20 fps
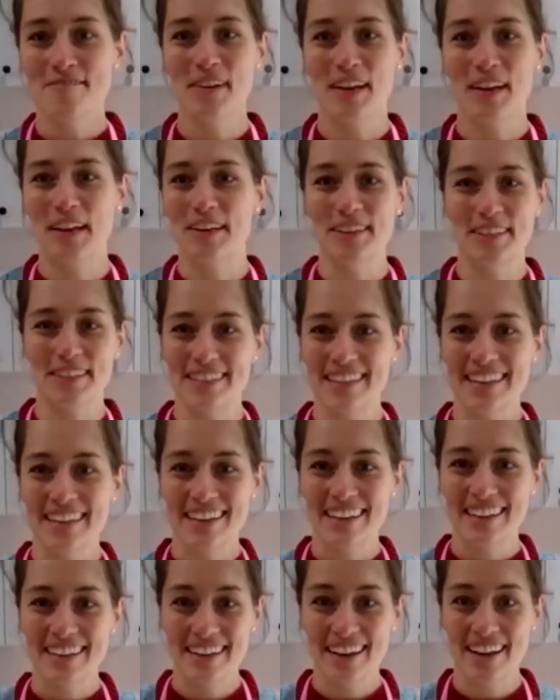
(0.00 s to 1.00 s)
because,
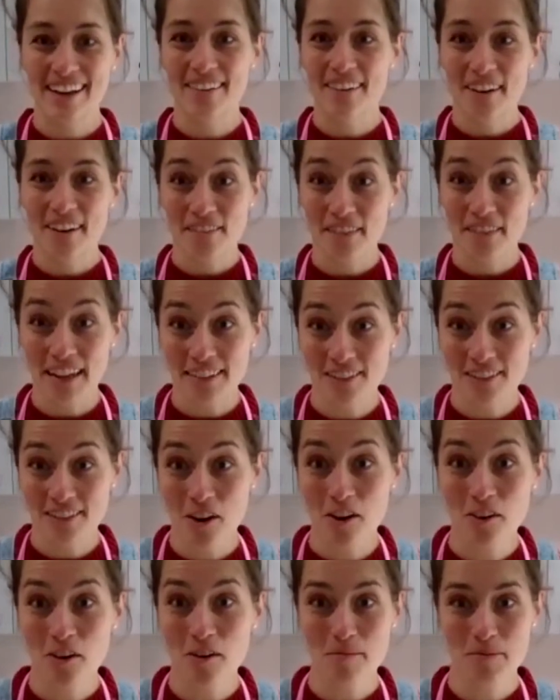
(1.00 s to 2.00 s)
that's
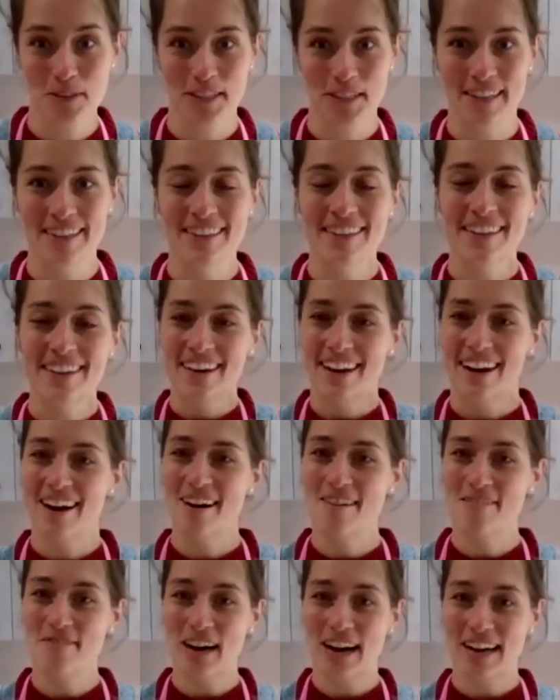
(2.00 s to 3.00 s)
not an option,
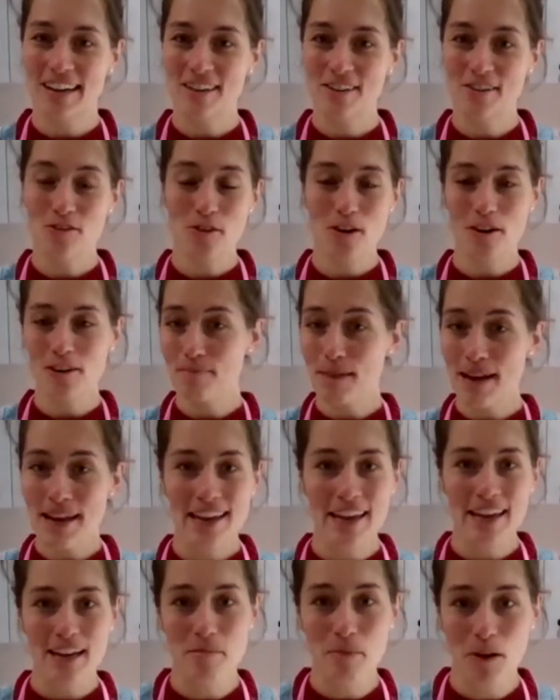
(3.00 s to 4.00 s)
and you're
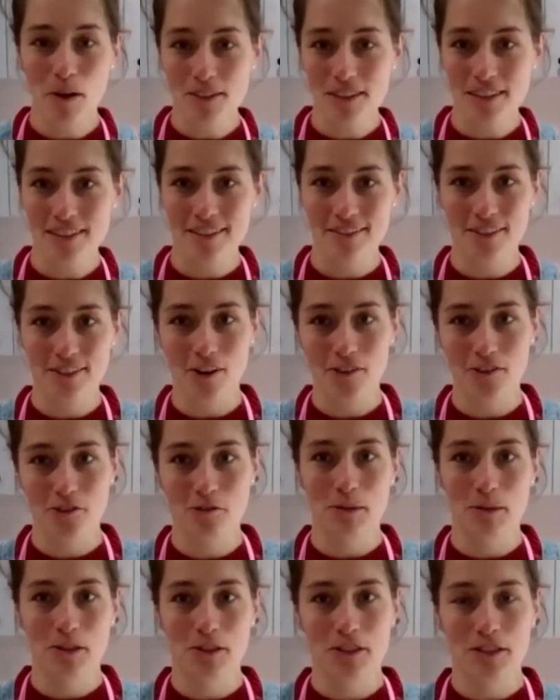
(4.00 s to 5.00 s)
making a positive
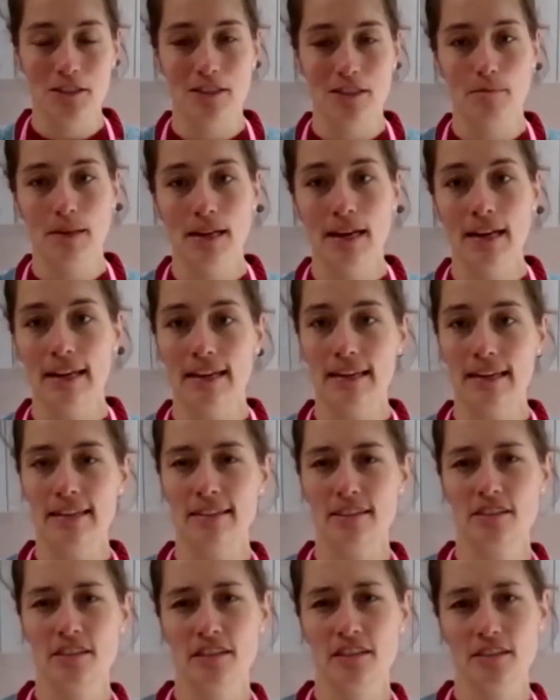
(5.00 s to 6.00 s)
contribution to the planet. And
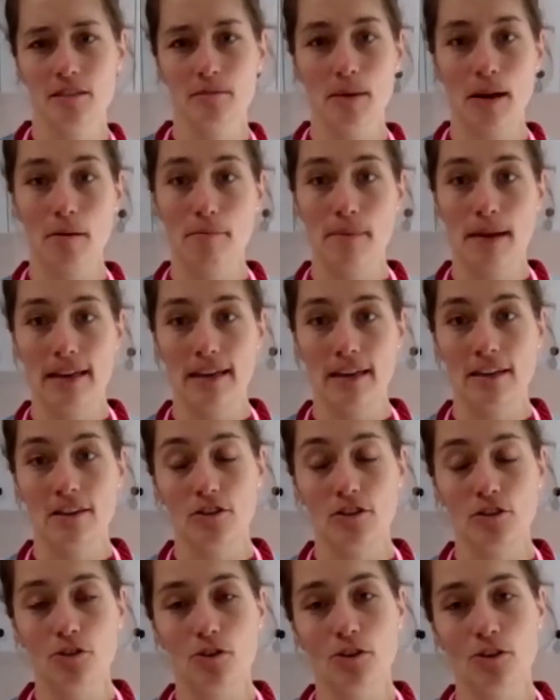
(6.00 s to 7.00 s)
it's just about making
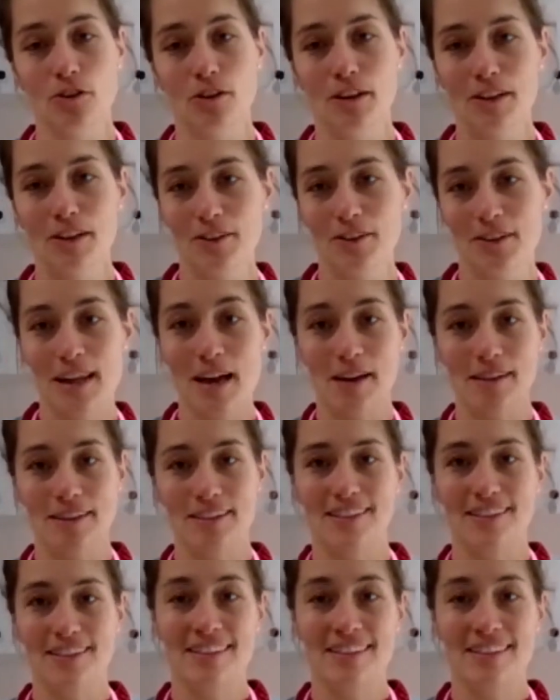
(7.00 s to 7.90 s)
sure your net